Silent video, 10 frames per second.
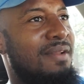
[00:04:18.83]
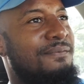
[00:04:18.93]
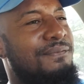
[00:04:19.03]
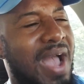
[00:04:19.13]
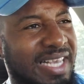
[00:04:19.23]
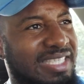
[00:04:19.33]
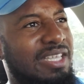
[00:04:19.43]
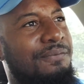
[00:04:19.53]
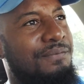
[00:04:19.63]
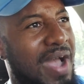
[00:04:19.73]

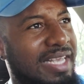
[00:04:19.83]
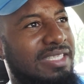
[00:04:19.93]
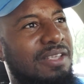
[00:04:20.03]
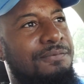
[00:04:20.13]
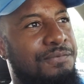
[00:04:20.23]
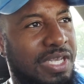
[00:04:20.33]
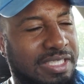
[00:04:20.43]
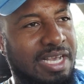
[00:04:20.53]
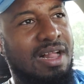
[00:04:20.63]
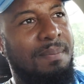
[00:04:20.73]
Feisty,
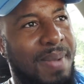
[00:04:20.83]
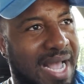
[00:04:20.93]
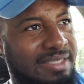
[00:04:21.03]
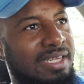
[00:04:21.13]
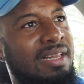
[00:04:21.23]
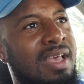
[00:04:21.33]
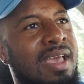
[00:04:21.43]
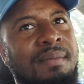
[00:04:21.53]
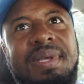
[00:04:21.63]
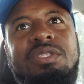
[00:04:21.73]
physical battle
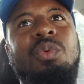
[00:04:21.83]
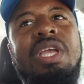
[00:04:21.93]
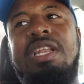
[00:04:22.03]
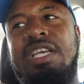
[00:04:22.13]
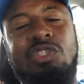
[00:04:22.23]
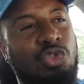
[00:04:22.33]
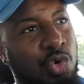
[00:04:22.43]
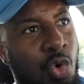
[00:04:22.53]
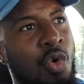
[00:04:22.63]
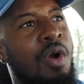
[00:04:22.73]
between these
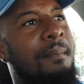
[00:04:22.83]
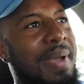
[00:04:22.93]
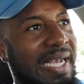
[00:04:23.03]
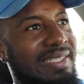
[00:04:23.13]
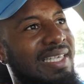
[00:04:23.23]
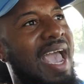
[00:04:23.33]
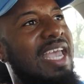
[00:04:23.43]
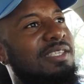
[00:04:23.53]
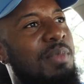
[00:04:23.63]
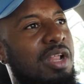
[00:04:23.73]
two big
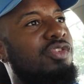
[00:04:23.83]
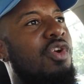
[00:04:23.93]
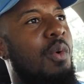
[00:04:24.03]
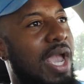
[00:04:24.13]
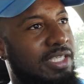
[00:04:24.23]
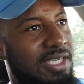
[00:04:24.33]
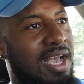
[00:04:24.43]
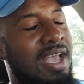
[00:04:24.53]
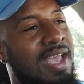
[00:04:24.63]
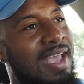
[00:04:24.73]
sides, but
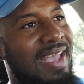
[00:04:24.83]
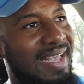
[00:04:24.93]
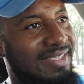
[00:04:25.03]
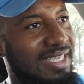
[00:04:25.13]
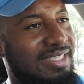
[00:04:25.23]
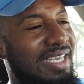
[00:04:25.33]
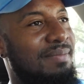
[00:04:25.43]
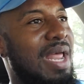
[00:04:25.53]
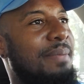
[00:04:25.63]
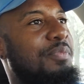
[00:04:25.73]
Croatia is the
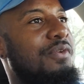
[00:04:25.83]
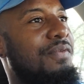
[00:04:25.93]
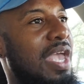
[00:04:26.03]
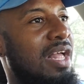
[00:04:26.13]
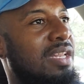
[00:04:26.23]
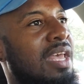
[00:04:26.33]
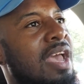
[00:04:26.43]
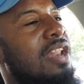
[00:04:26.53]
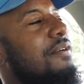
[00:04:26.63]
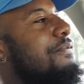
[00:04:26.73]
team that prevailed.
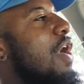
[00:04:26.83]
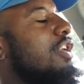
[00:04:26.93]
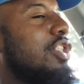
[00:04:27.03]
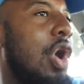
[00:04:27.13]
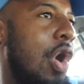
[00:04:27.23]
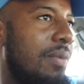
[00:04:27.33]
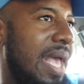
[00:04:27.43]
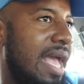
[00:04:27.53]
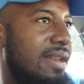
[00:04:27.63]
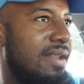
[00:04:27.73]
The first goal,
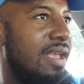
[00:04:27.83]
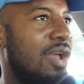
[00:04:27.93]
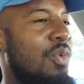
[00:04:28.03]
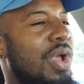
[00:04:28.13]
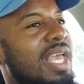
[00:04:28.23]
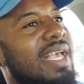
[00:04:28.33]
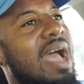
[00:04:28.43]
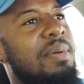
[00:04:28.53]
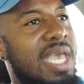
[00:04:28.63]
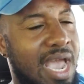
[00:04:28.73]
man, Willy
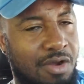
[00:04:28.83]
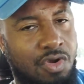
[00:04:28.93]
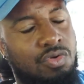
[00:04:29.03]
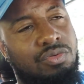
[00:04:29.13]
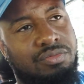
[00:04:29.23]
Caballero.